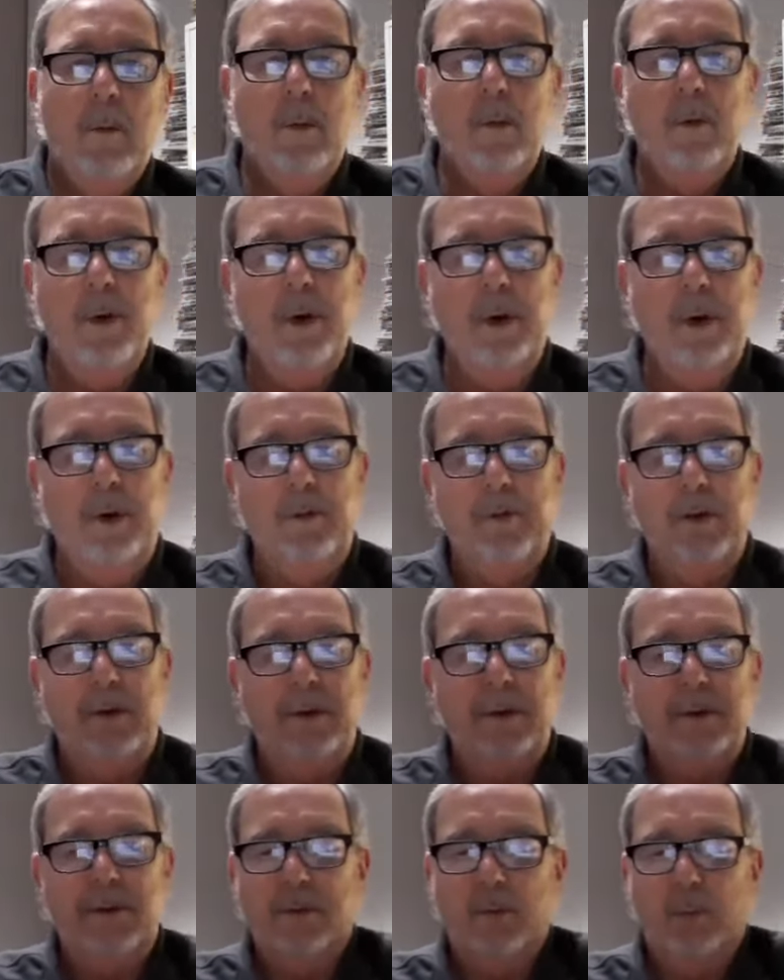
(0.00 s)
Well, greetings
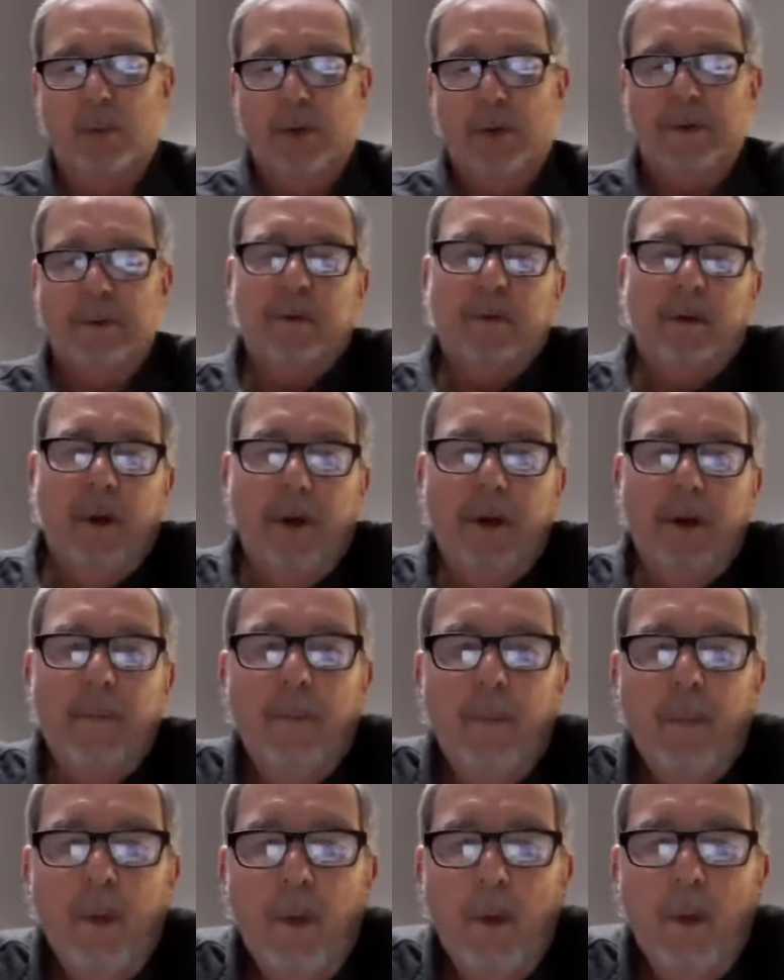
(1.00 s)
on this Wednesday.